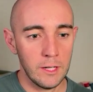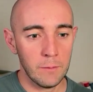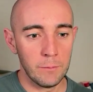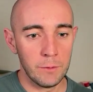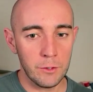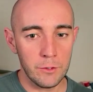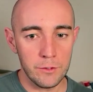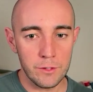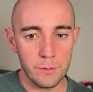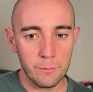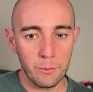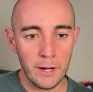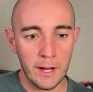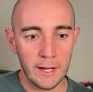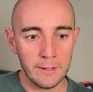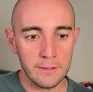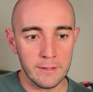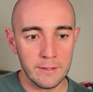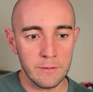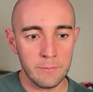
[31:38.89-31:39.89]
because the
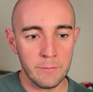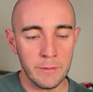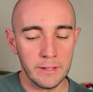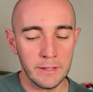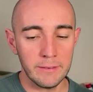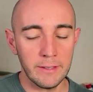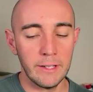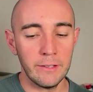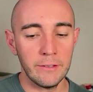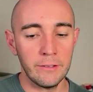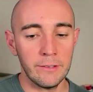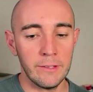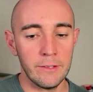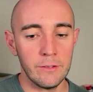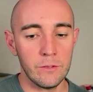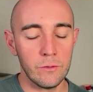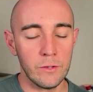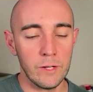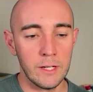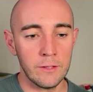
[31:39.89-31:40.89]
practice of meditation
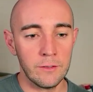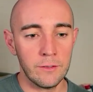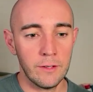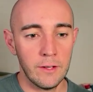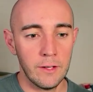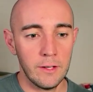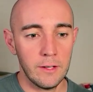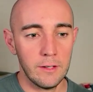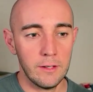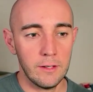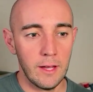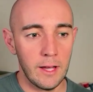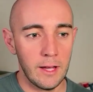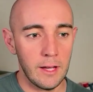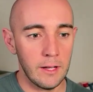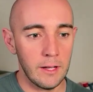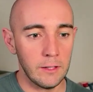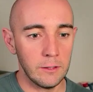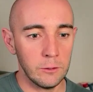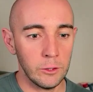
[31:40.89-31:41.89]
is around
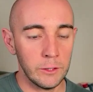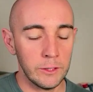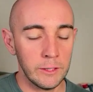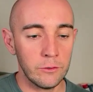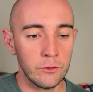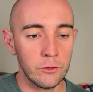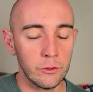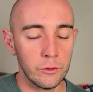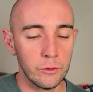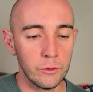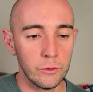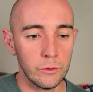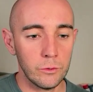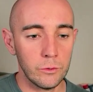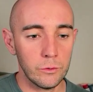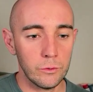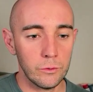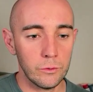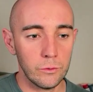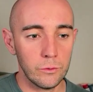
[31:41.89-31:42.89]
learning
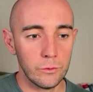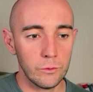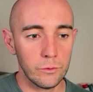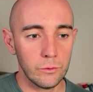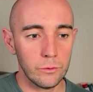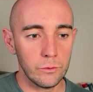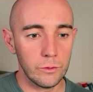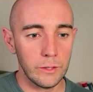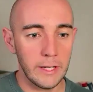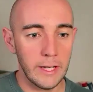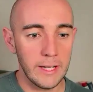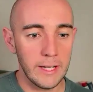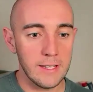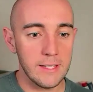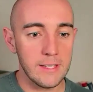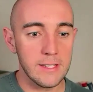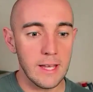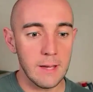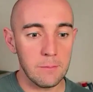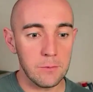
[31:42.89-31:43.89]
to
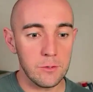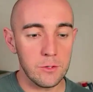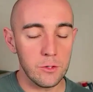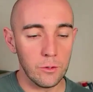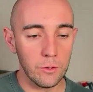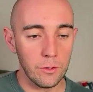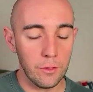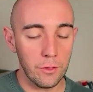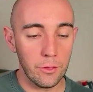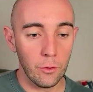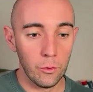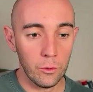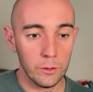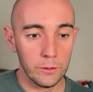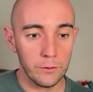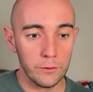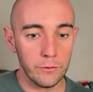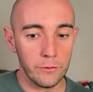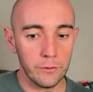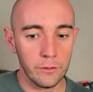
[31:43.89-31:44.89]
accept your
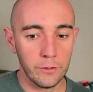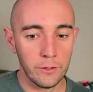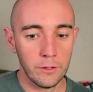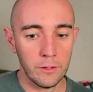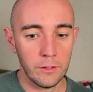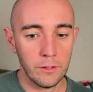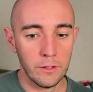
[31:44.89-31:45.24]
thoughts,